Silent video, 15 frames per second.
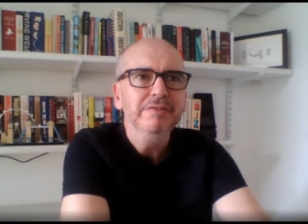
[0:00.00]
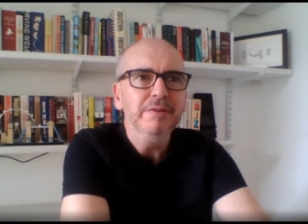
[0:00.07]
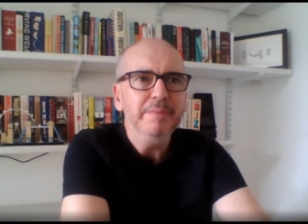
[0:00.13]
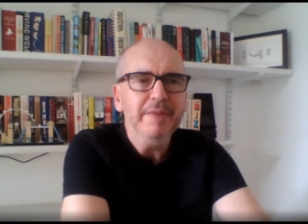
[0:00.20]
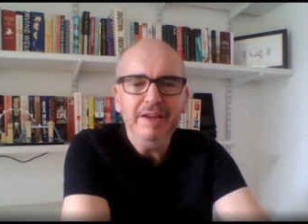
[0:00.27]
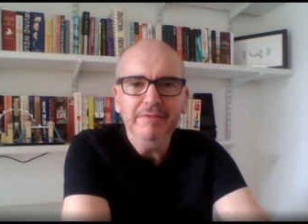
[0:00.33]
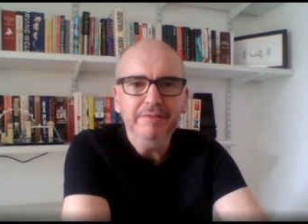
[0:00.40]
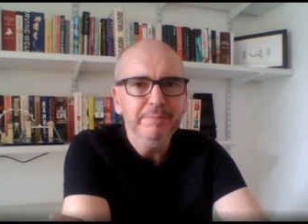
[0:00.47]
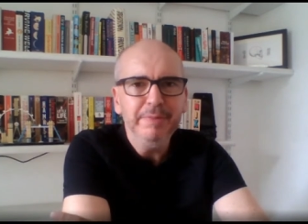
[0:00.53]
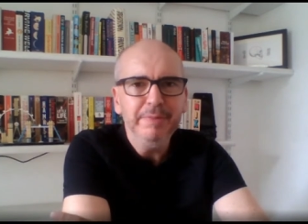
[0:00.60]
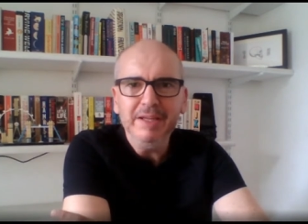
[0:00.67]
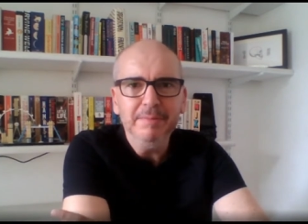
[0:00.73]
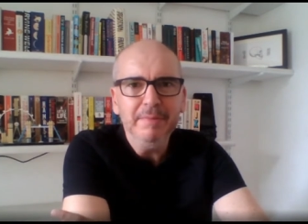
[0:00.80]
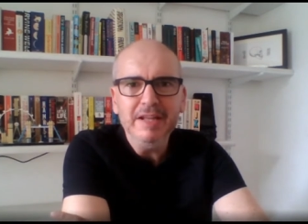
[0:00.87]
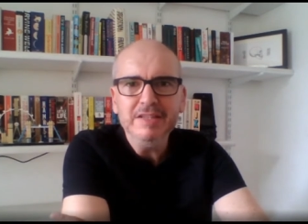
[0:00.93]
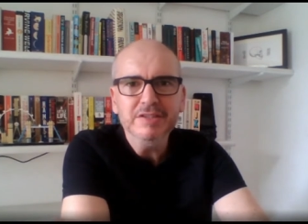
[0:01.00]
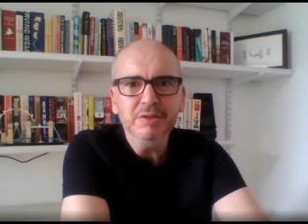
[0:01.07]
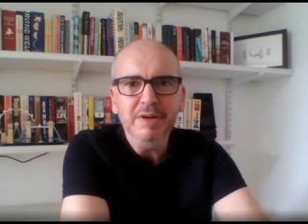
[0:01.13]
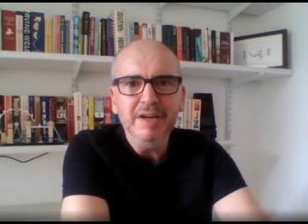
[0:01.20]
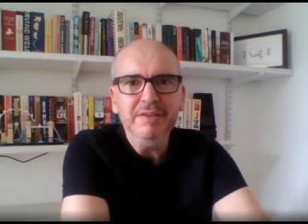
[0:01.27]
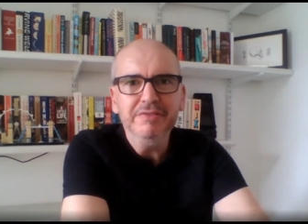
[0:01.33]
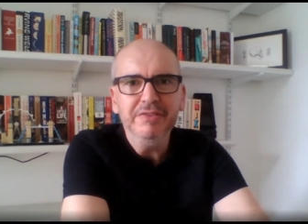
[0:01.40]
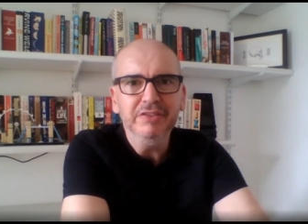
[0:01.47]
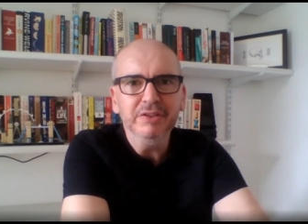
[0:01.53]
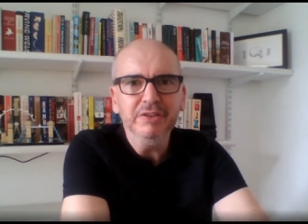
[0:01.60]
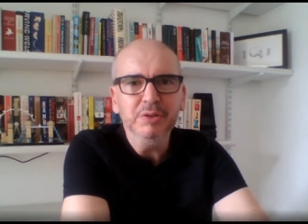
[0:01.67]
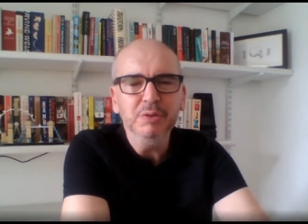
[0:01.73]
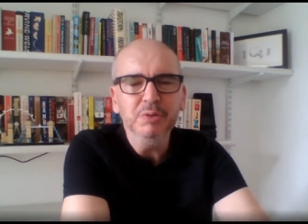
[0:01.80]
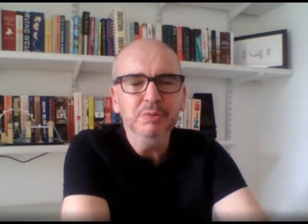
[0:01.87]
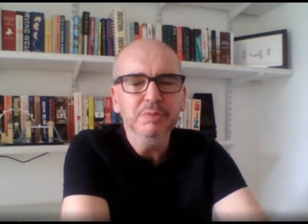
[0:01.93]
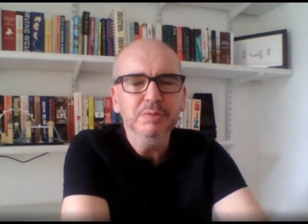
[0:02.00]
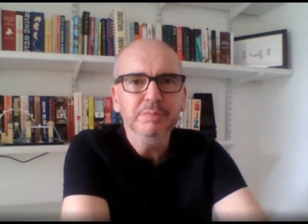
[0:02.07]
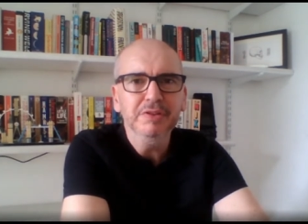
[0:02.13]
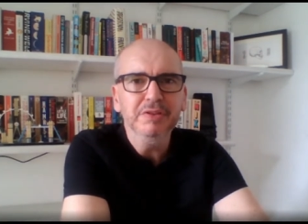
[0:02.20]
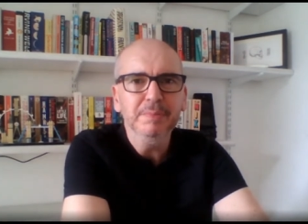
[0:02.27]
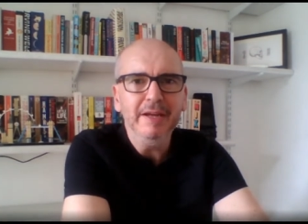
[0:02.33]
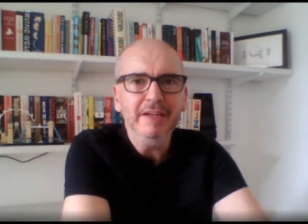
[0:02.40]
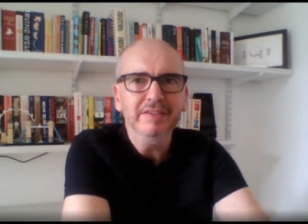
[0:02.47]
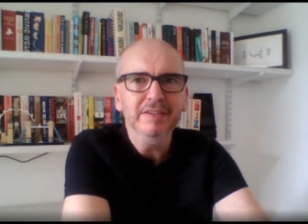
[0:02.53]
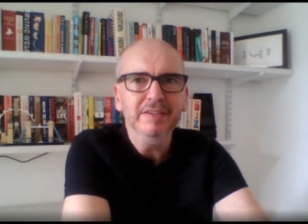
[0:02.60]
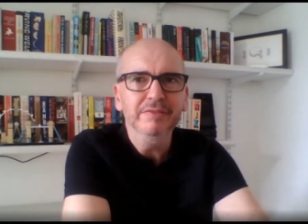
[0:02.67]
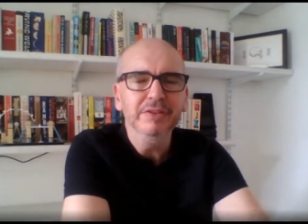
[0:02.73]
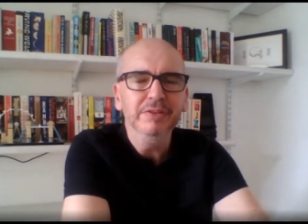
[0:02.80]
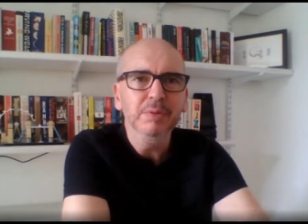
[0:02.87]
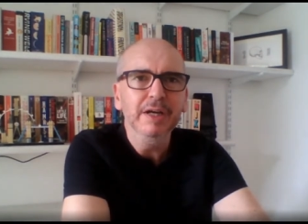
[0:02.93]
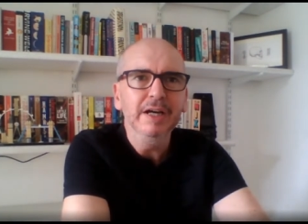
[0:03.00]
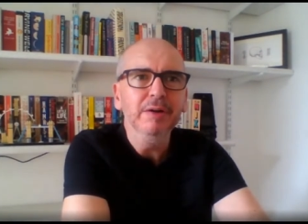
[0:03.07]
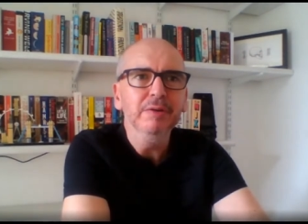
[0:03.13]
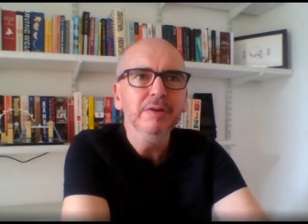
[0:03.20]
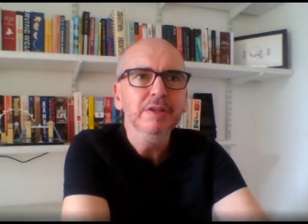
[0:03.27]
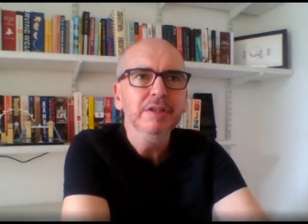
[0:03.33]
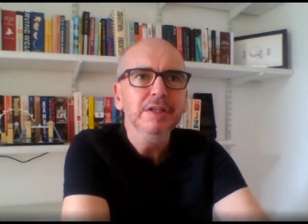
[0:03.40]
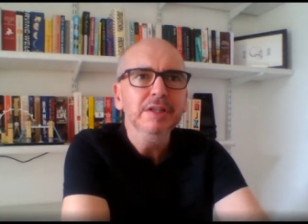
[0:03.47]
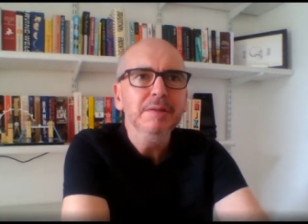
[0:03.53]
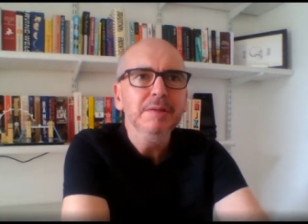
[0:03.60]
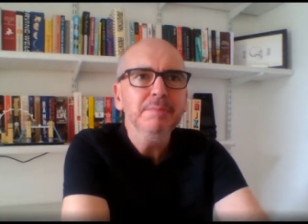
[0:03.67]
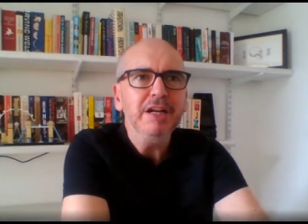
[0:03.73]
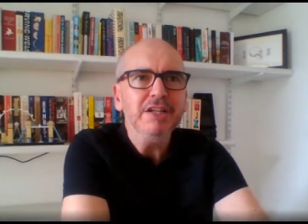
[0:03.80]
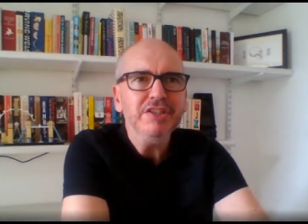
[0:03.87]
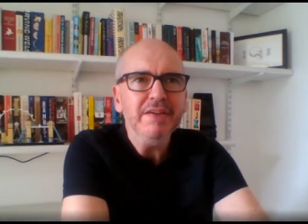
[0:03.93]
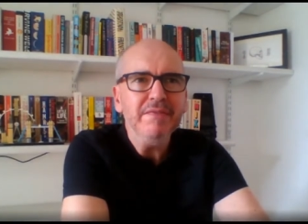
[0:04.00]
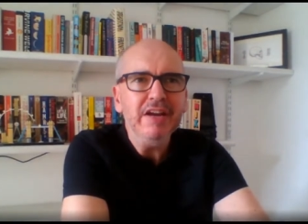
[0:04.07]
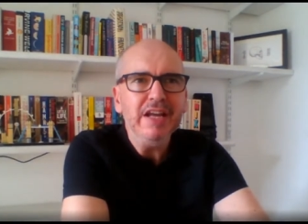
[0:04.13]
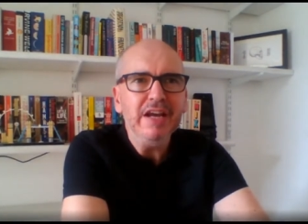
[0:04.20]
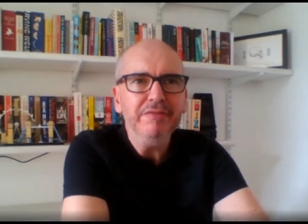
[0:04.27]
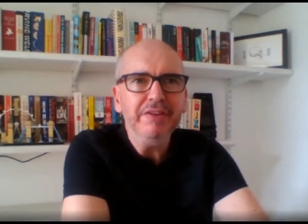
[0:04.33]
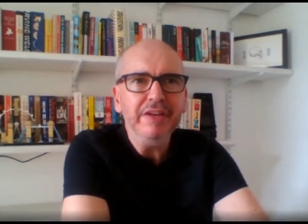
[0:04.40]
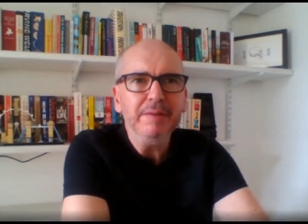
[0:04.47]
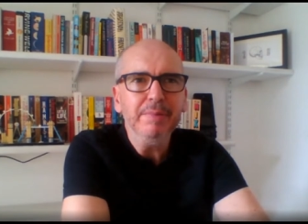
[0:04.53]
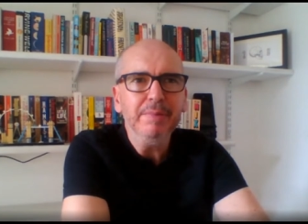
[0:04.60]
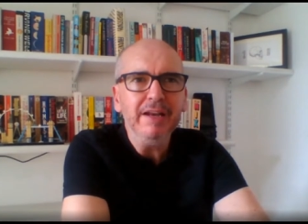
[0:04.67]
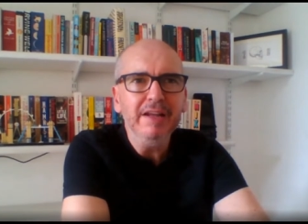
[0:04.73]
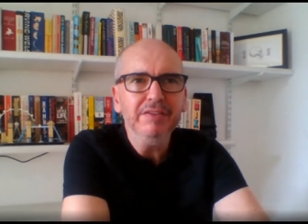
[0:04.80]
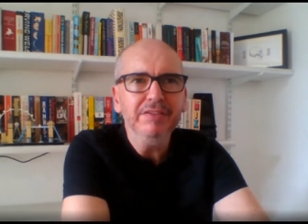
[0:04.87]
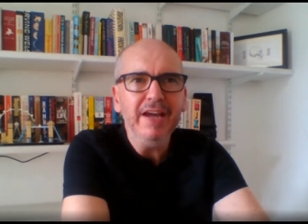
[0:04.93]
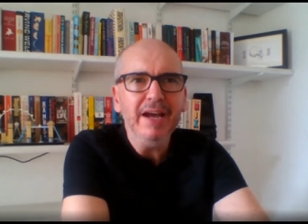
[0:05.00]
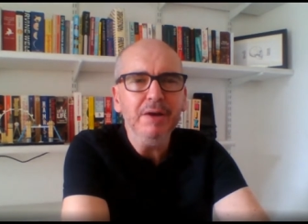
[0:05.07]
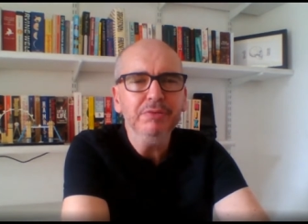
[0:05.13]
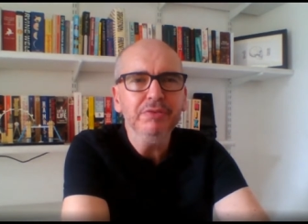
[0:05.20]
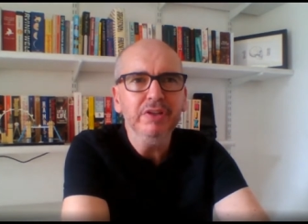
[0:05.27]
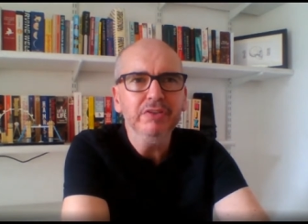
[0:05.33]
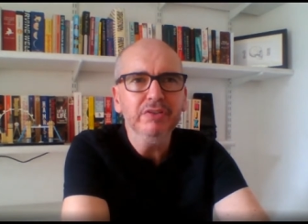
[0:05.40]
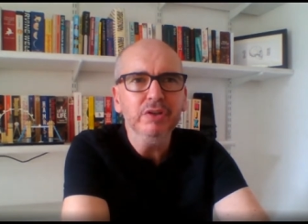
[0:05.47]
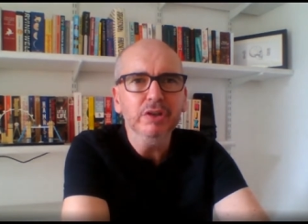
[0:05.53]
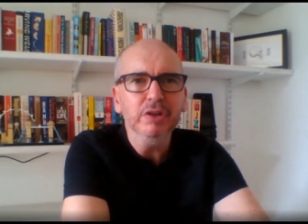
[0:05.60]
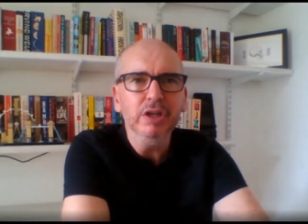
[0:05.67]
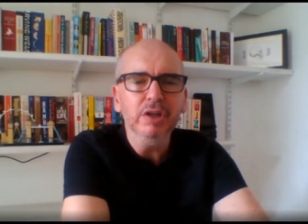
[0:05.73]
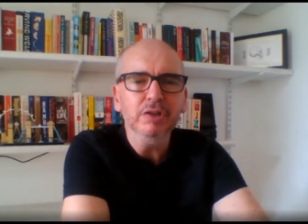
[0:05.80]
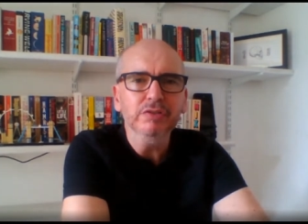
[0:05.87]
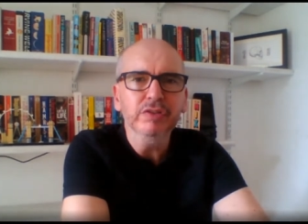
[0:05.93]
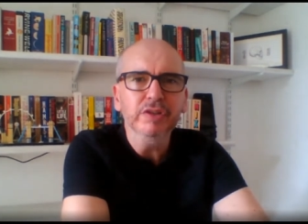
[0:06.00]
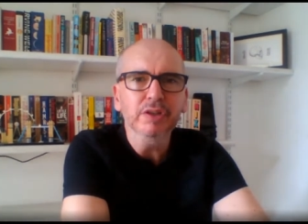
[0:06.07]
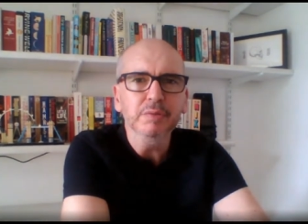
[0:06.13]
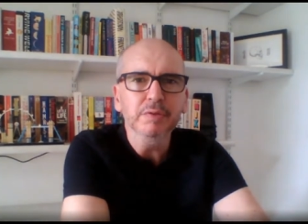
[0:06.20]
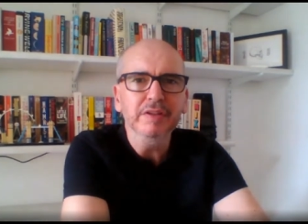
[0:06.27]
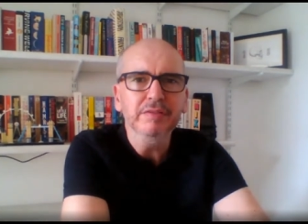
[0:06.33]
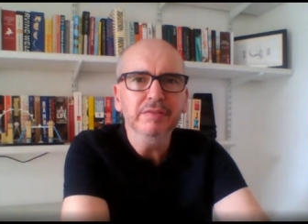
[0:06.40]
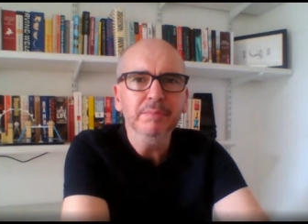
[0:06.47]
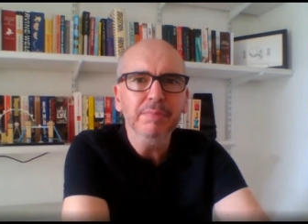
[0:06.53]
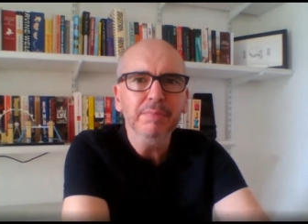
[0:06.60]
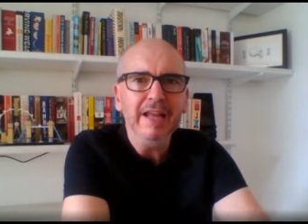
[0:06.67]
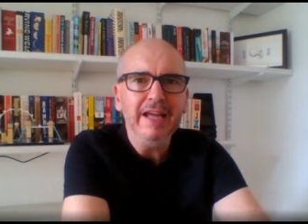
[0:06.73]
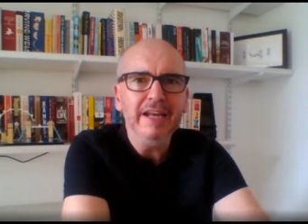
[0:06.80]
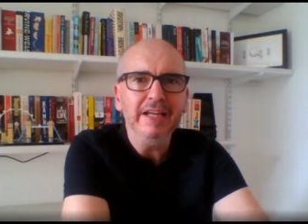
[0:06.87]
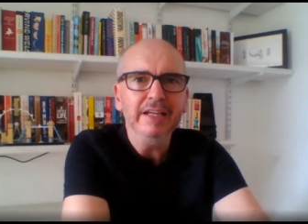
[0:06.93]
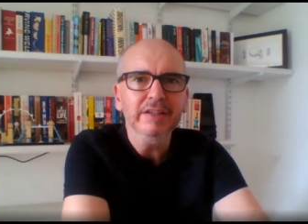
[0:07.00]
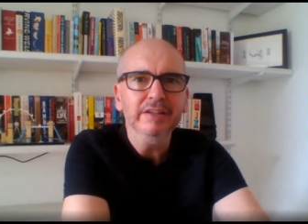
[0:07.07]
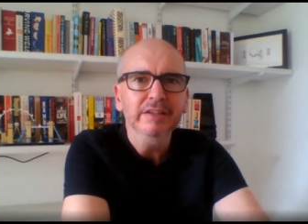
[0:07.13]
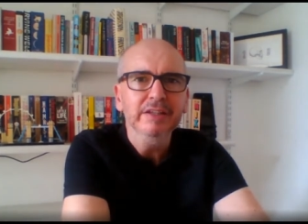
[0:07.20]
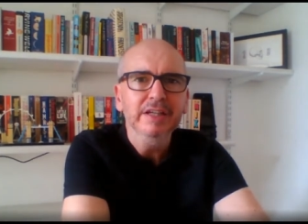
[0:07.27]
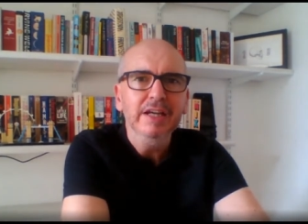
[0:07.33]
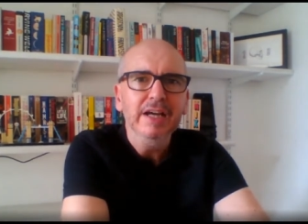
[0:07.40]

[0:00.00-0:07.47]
from that be a mental and physical perspective as well but generally i think sales has got a lot to do with planning